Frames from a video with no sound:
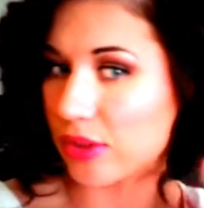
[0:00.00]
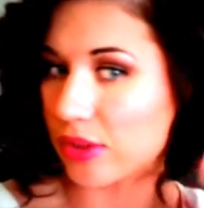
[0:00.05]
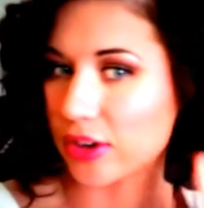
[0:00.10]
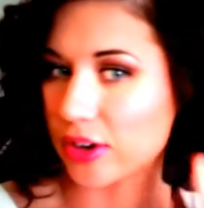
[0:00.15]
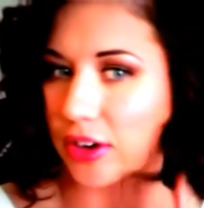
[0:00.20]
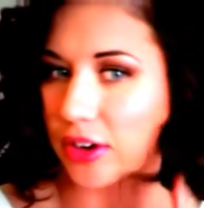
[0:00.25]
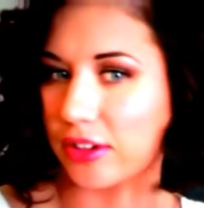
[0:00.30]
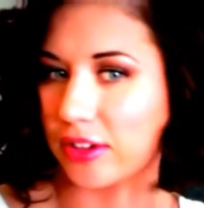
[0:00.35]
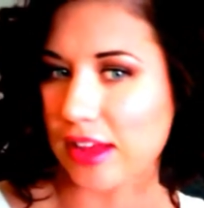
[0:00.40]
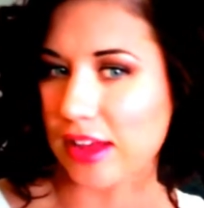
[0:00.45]

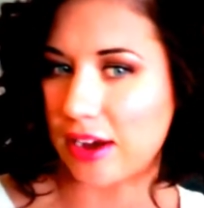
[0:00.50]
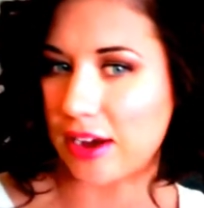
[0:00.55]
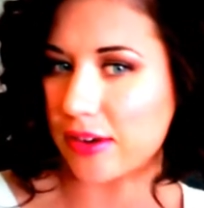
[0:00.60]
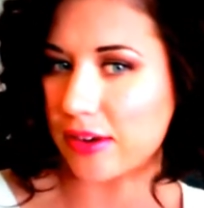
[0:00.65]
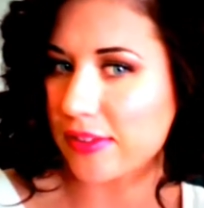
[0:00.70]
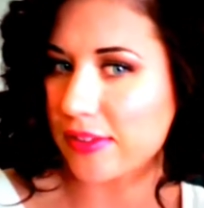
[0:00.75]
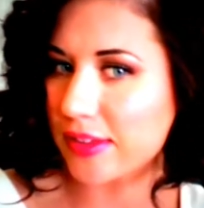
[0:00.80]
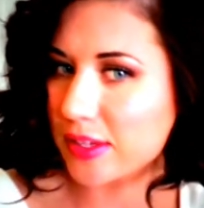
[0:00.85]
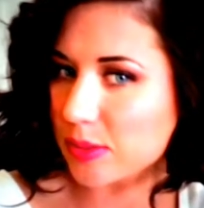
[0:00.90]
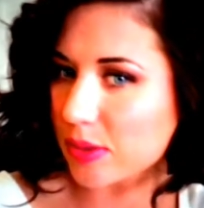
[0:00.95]
pull the curl
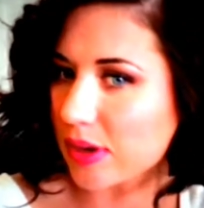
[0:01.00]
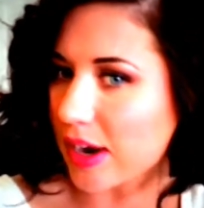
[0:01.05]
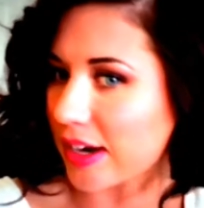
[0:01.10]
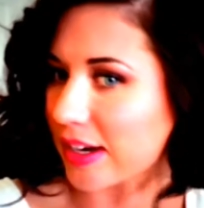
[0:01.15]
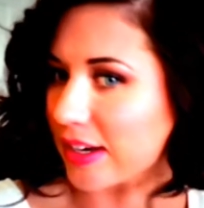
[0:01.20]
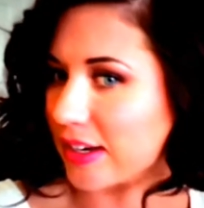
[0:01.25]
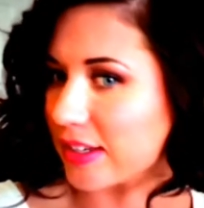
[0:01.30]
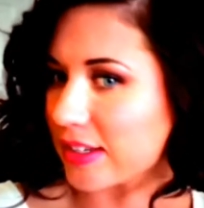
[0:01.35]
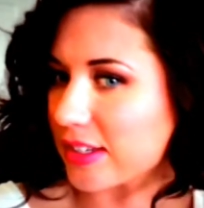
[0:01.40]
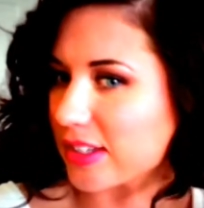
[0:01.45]
out, and this
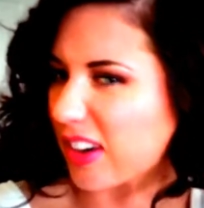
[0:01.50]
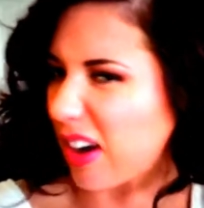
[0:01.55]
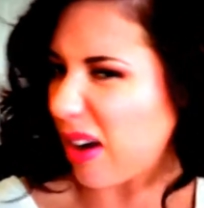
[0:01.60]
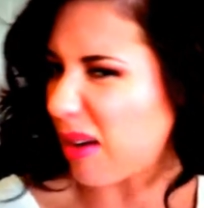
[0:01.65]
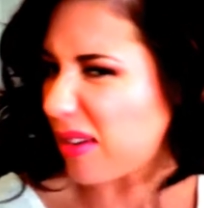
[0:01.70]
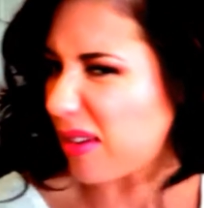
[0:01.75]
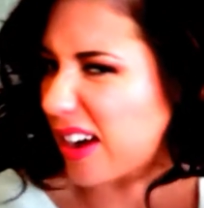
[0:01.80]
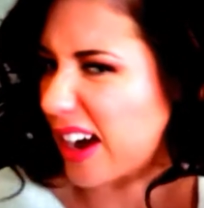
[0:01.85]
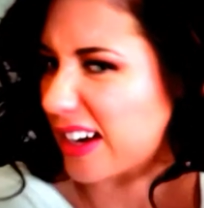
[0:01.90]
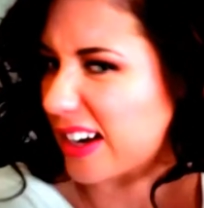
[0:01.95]
will kind of just
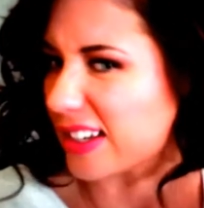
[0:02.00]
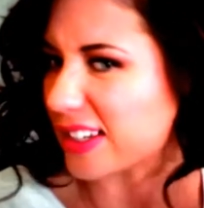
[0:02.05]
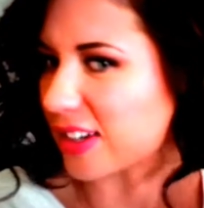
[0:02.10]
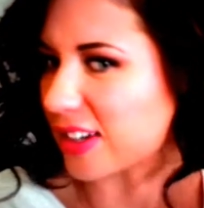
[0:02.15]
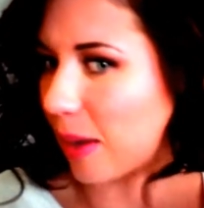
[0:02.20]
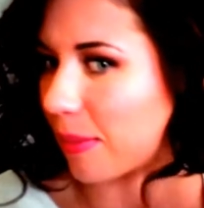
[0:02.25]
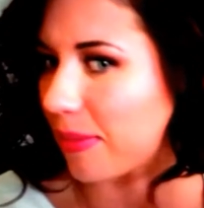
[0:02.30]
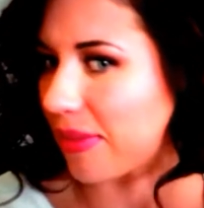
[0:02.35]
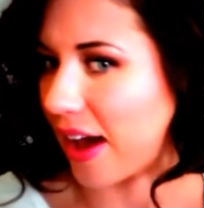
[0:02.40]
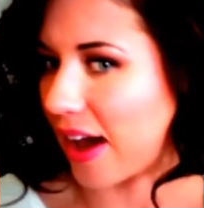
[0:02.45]
stop
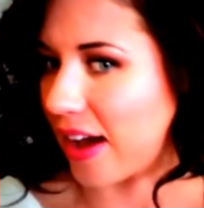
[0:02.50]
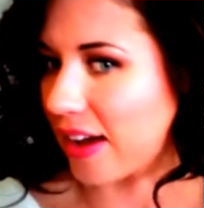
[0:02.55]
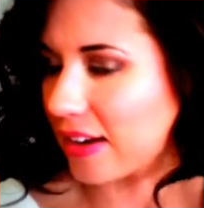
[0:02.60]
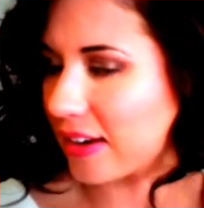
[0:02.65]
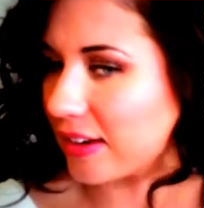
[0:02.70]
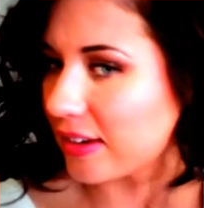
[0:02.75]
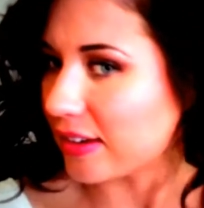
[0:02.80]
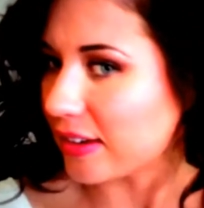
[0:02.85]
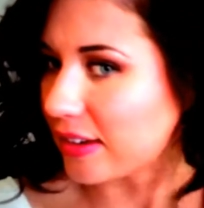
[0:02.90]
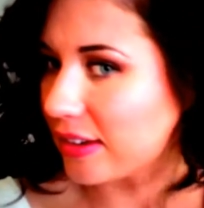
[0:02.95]

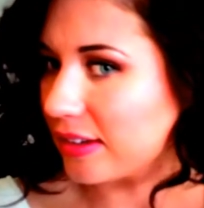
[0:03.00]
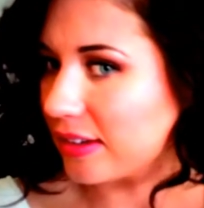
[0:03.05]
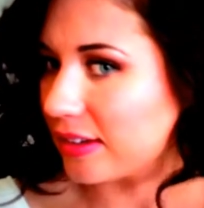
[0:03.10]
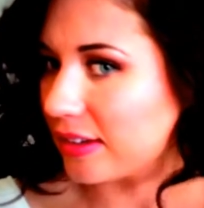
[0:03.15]
that,